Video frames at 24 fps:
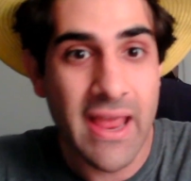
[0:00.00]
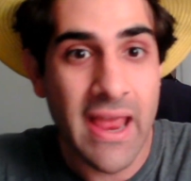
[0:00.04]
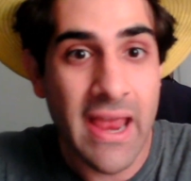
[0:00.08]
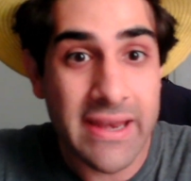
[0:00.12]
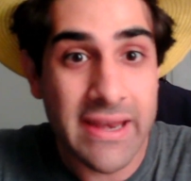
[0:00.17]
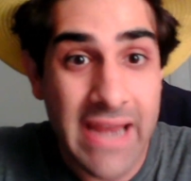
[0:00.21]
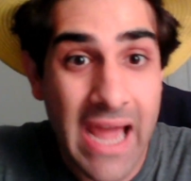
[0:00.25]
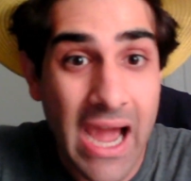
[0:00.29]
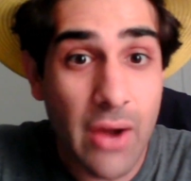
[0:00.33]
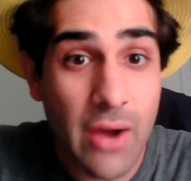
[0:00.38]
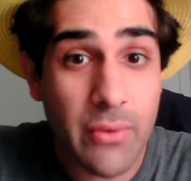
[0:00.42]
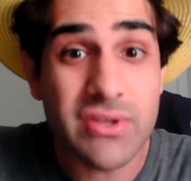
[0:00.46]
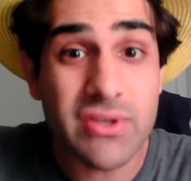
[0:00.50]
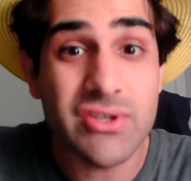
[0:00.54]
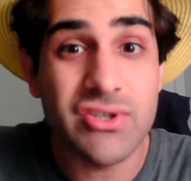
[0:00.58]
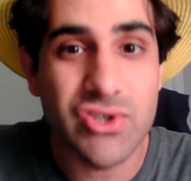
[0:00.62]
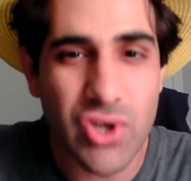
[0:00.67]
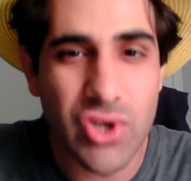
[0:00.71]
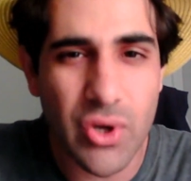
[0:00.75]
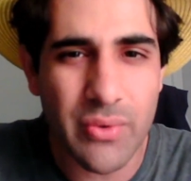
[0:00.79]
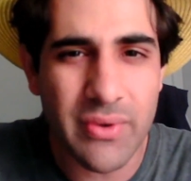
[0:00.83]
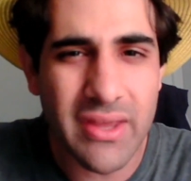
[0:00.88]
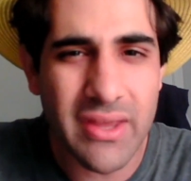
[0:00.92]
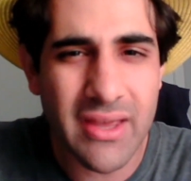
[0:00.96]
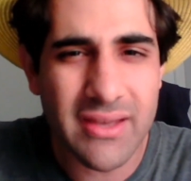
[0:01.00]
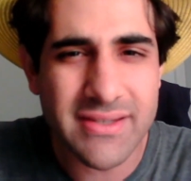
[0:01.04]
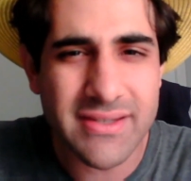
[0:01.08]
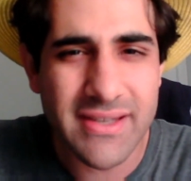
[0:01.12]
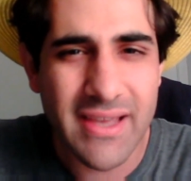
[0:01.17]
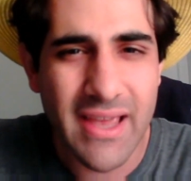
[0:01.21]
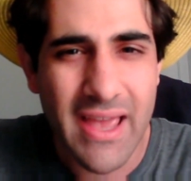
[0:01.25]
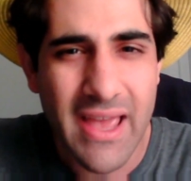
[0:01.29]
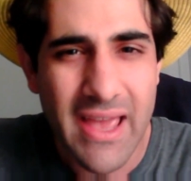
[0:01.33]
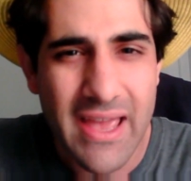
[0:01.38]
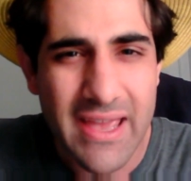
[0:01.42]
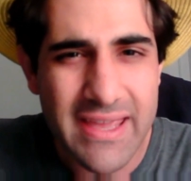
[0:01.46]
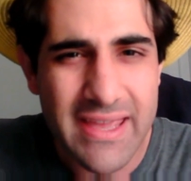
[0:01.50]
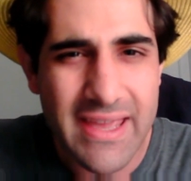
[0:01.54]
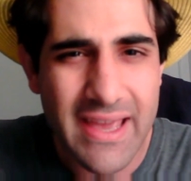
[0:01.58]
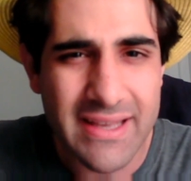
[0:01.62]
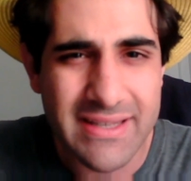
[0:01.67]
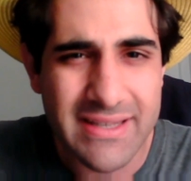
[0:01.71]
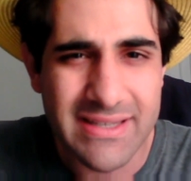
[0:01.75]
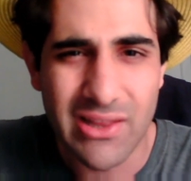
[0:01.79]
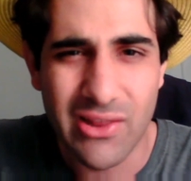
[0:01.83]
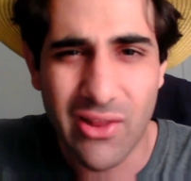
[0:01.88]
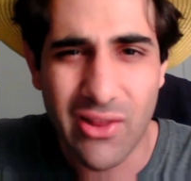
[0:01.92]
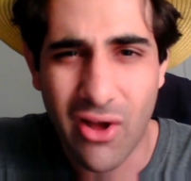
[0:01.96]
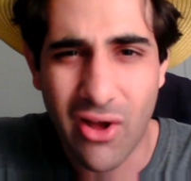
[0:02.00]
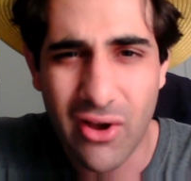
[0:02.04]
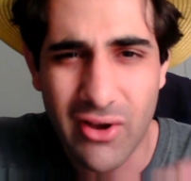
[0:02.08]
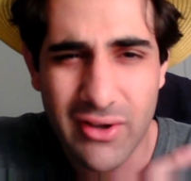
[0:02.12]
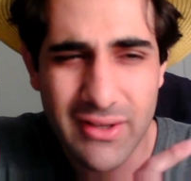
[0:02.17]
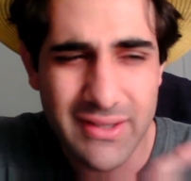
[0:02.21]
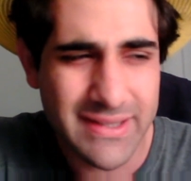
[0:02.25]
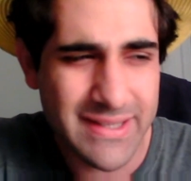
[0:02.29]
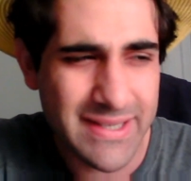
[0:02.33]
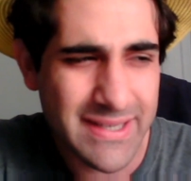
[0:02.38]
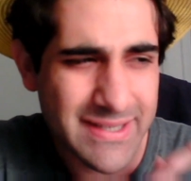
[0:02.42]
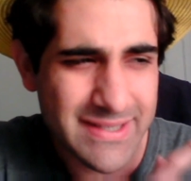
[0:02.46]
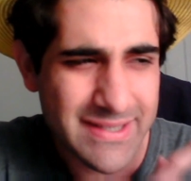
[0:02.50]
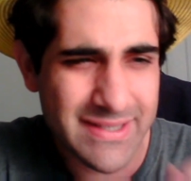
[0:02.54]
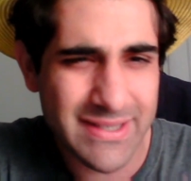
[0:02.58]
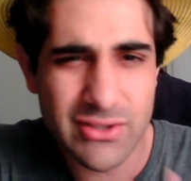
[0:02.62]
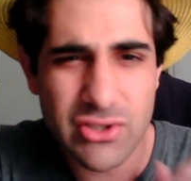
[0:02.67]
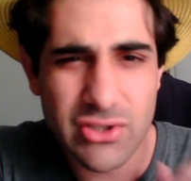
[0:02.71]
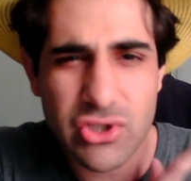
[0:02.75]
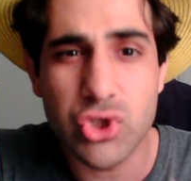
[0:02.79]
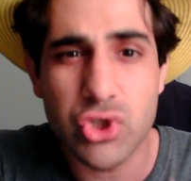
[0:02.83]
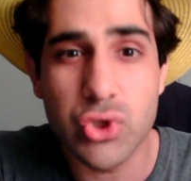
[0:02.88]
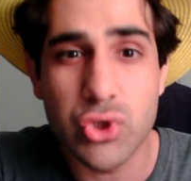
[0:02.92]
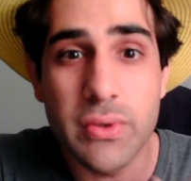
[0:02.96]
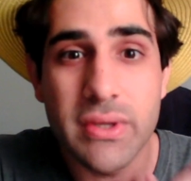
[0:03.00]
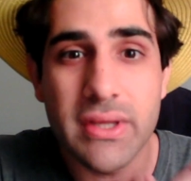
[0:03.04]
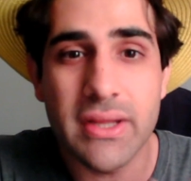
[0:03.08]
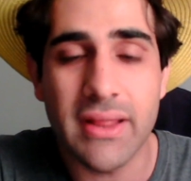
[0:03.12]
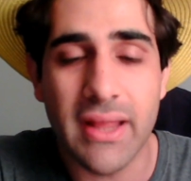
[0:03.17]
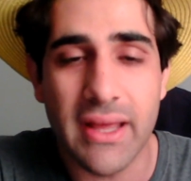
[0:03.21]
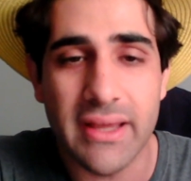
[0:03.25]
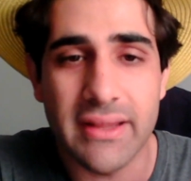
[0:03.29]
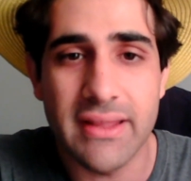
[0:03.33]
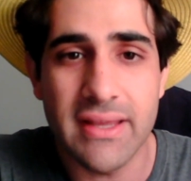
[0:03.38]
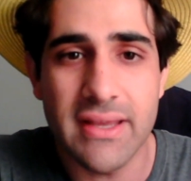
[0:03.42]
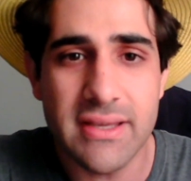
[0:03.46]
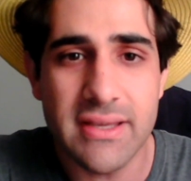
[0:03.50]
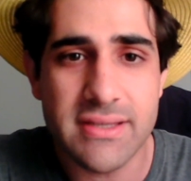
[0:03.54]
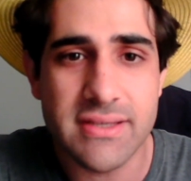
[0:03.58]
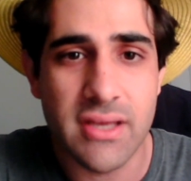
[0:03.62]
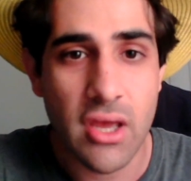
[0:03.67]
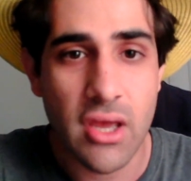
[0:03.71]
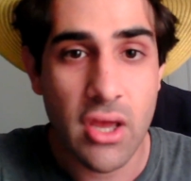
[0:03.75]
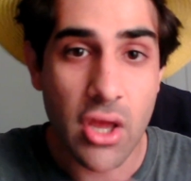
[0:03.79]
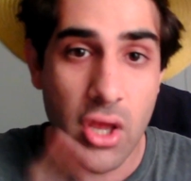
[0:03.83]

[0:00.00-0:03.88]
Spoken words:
Now he's showing us he has long distance shooting like this.